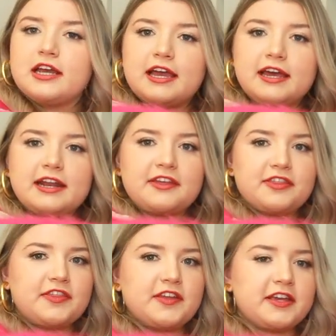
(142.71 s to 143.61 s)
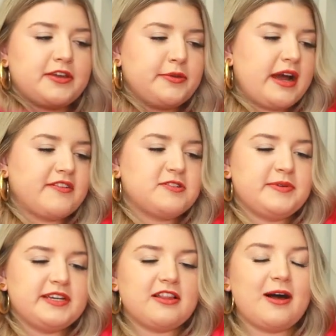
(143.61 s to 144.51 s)
And I think you have to
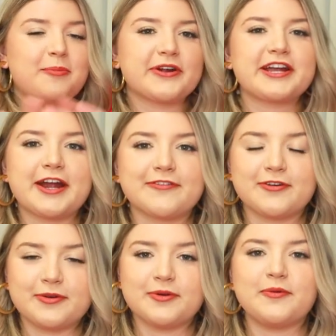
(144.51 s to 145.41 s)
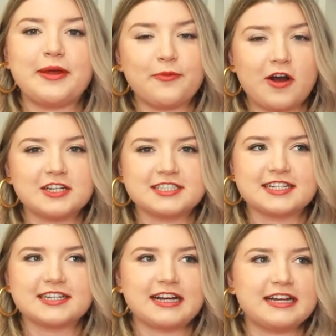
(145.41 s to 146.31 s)
be a lot more careful when washing it.